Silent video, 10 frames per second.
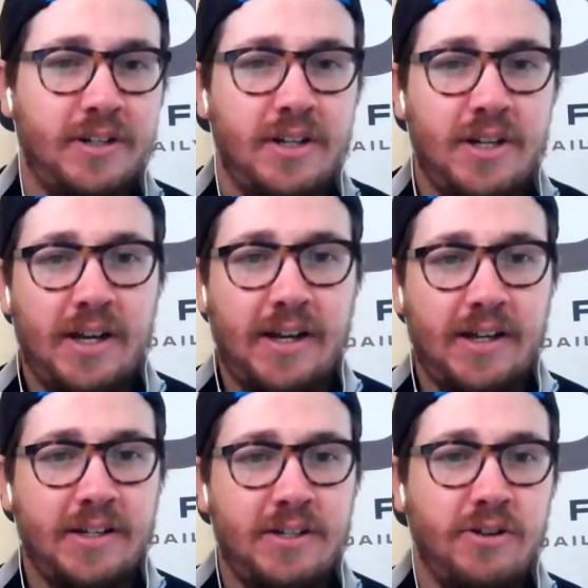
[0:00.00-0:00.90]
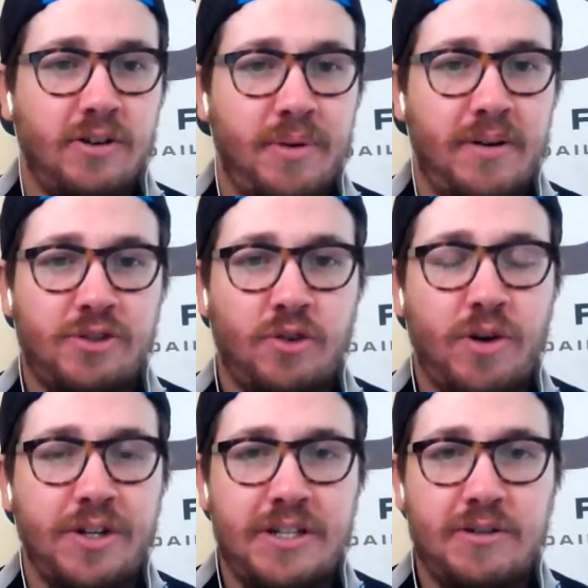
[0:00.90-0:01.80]
and you know above
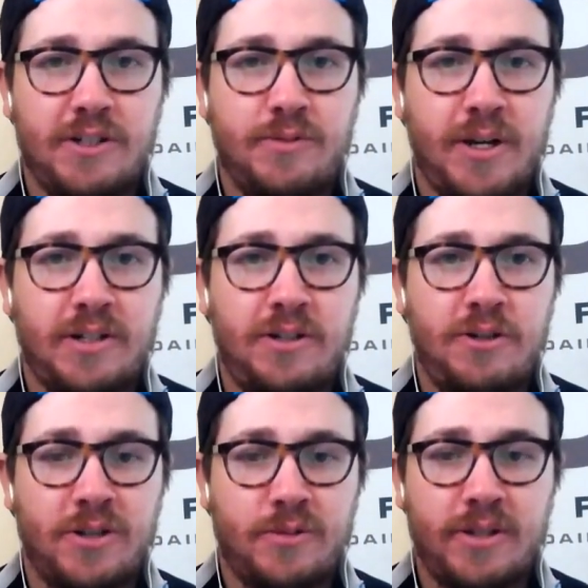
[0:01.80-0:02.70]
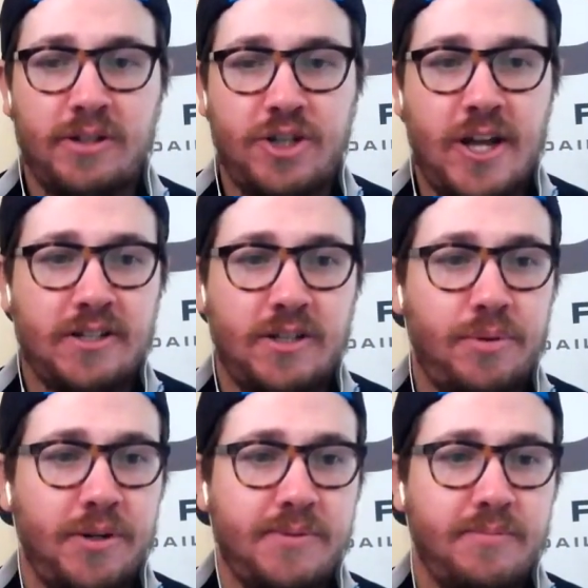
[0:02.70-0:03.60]
twenty, you expect you expect the Jags to put up
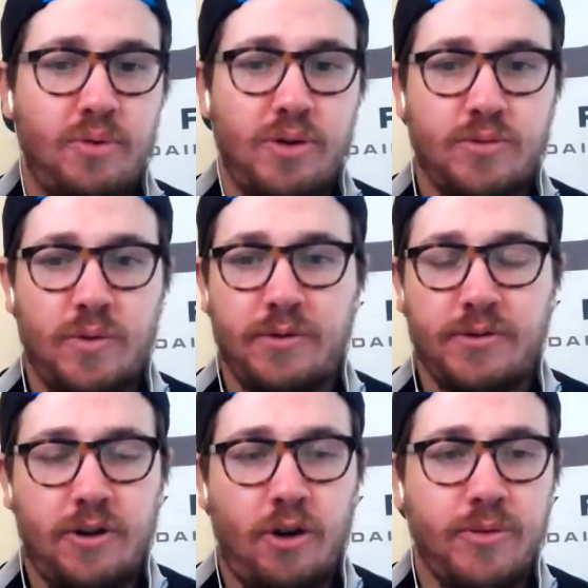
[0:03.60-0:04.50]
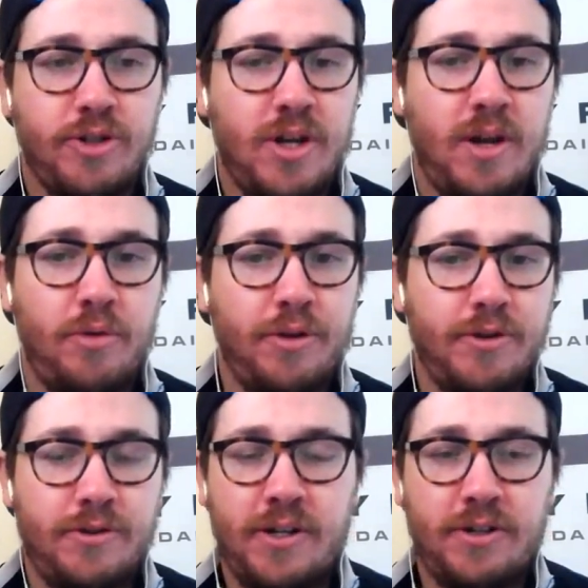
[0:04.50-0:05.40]
some points, whether it's garbage time, whether
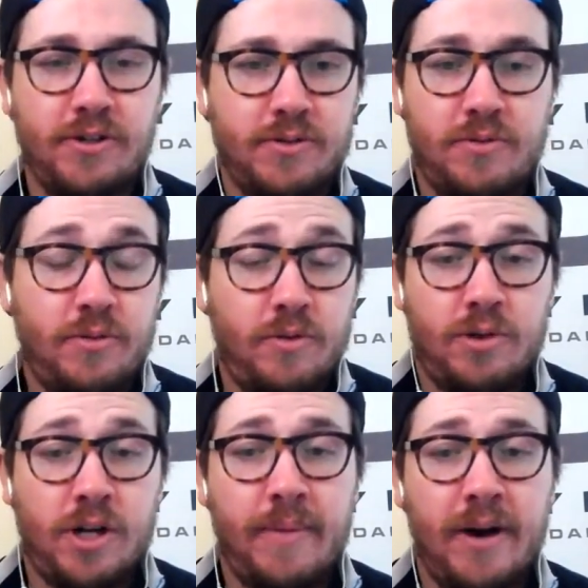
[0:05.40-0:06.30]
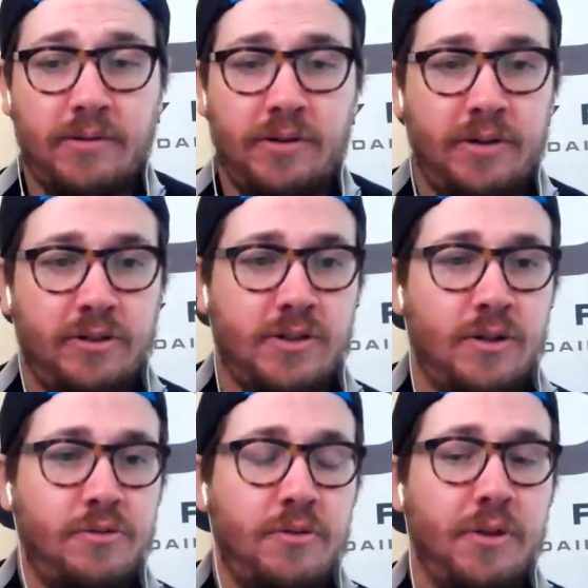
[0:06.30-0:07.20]
they just come out and, and start
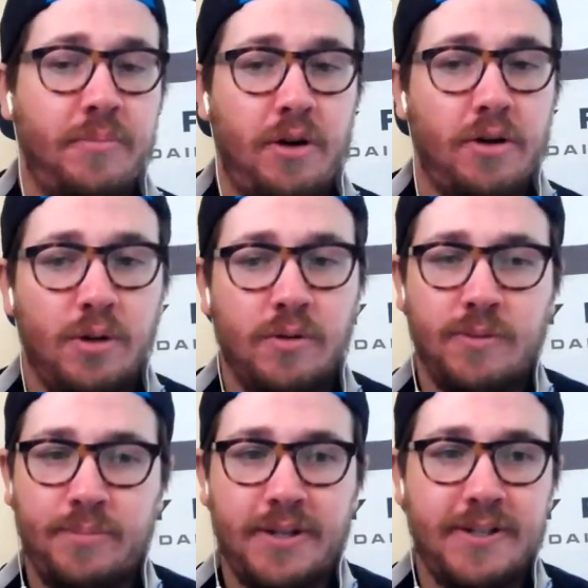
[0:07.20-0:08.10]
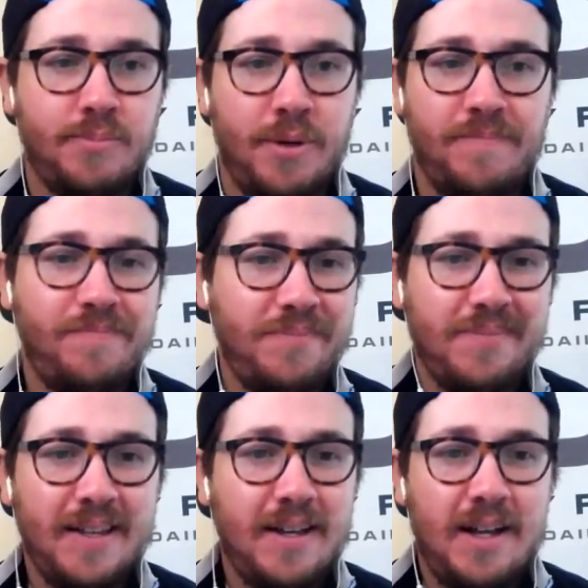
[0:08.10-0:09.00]
throwing the ball all over the place. But
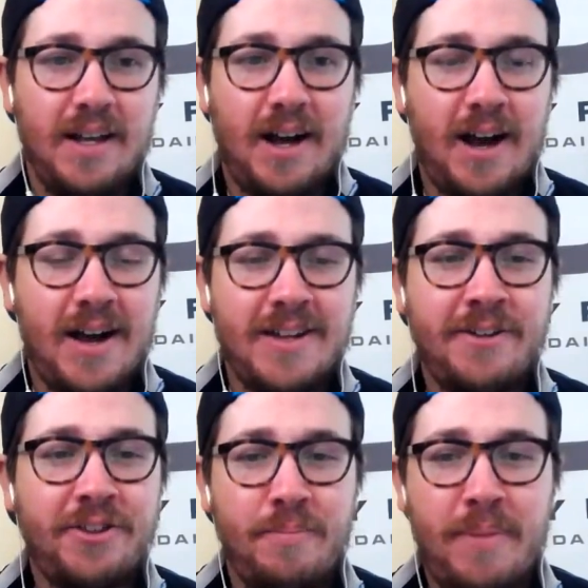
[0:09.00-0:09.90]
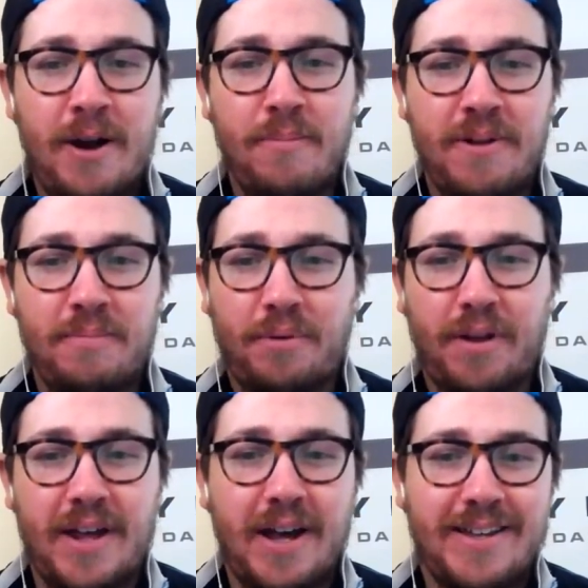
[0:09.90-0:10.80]
I, I get the bare min play.
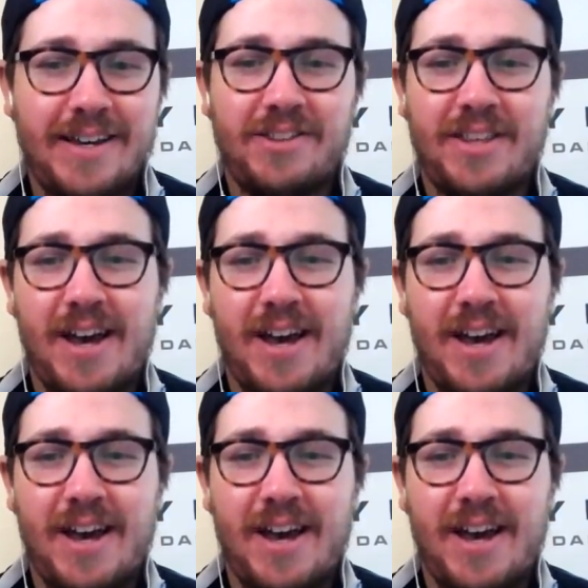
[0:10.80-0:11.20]
I get that.